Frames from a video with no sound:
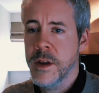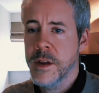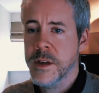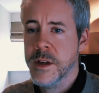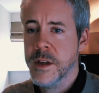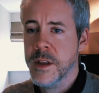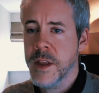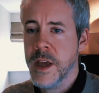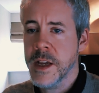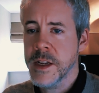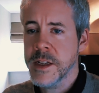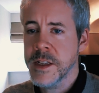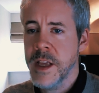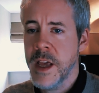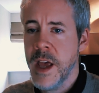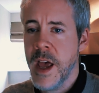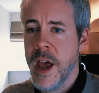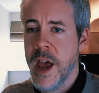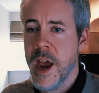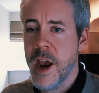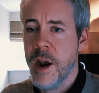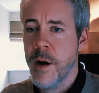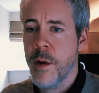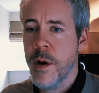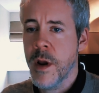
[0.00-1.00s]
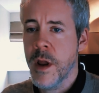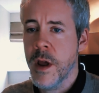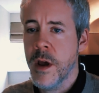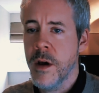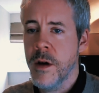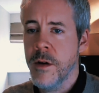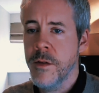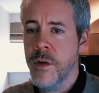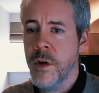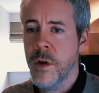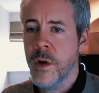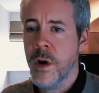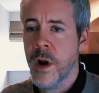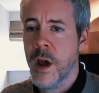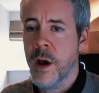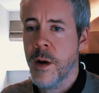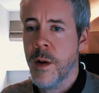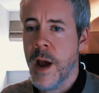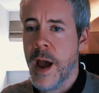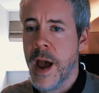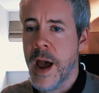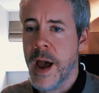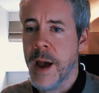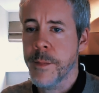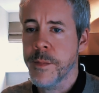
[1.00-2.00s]
So that's the area of your
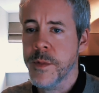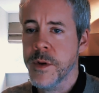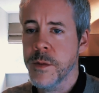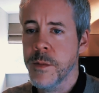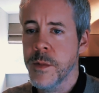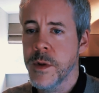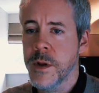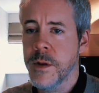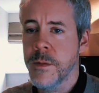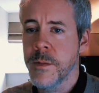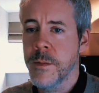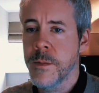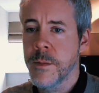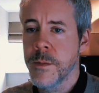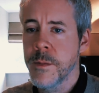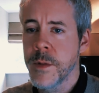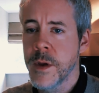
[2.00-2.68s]
lower abdomen.